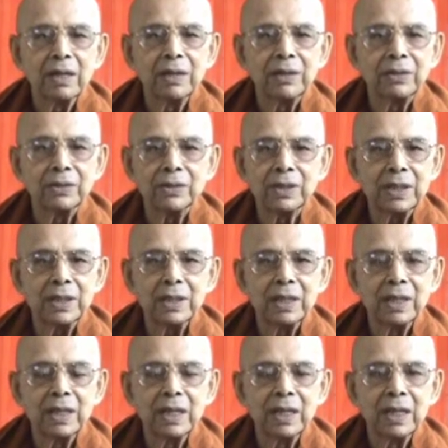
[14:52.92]
you see,
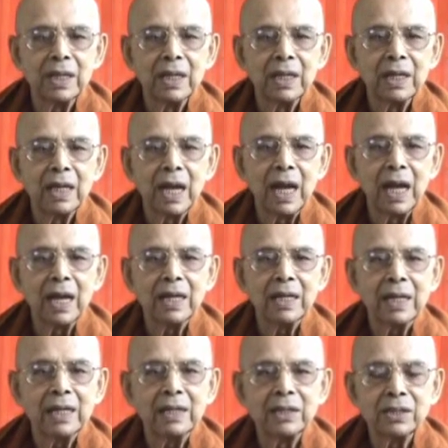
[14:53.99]
and
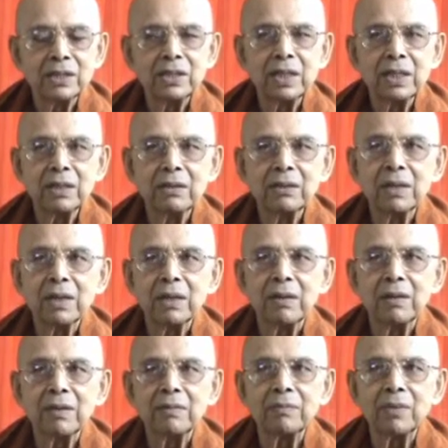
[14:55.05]
a distinct
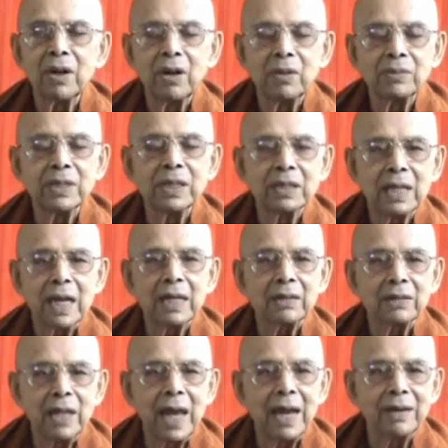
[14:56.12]
object
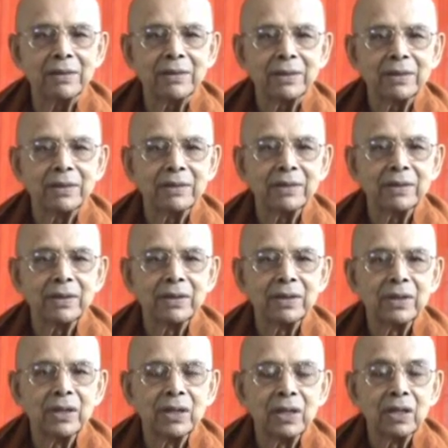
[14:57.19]
at that.
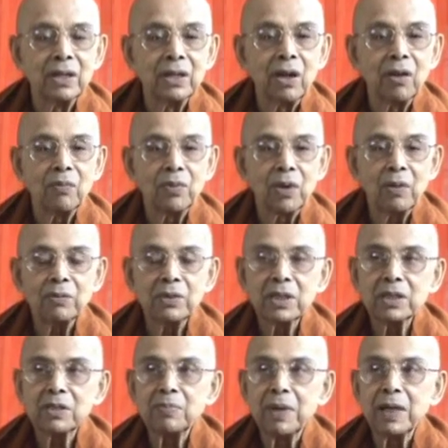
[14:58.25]
Now from
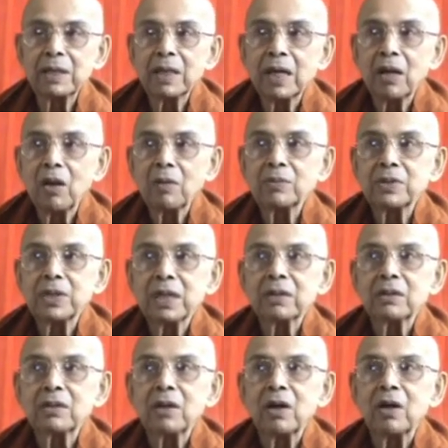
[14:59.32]
this mental
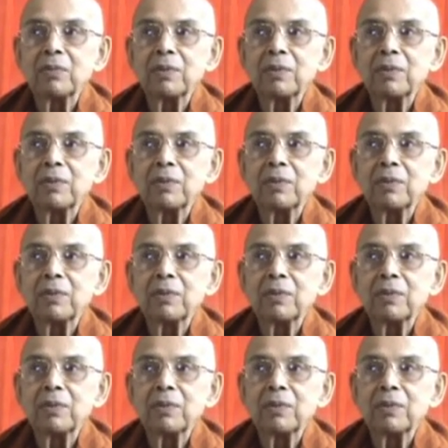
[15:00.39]
object of